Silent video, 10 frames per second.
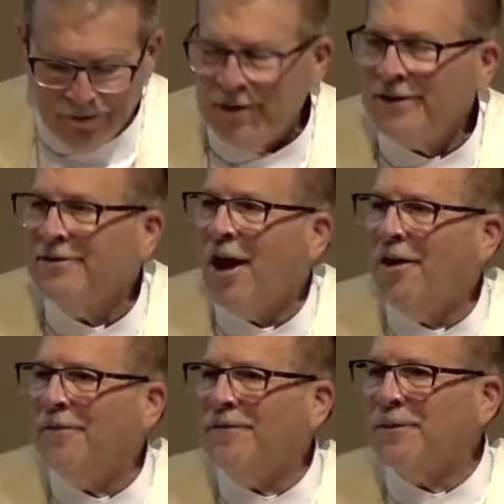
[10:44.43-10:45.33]

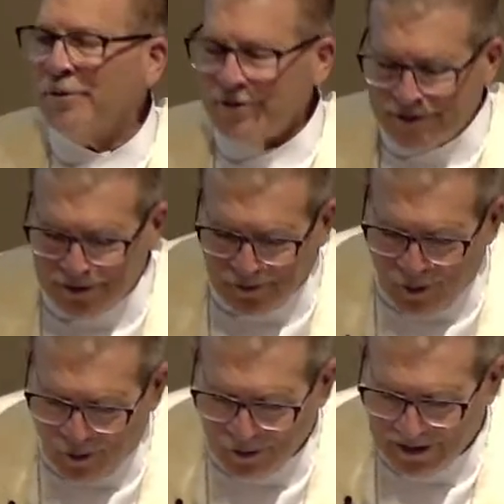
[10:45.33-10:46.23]
Resolve to pursue
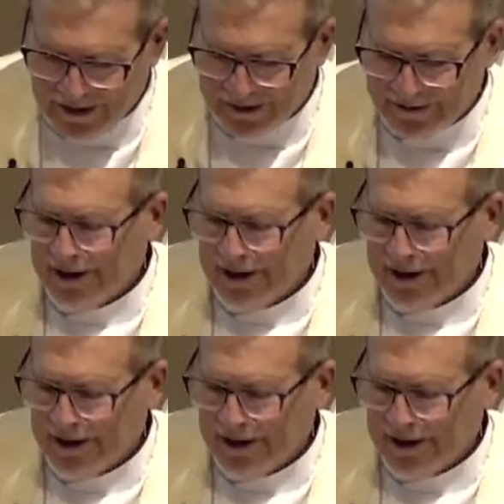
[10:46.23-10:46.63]
holiness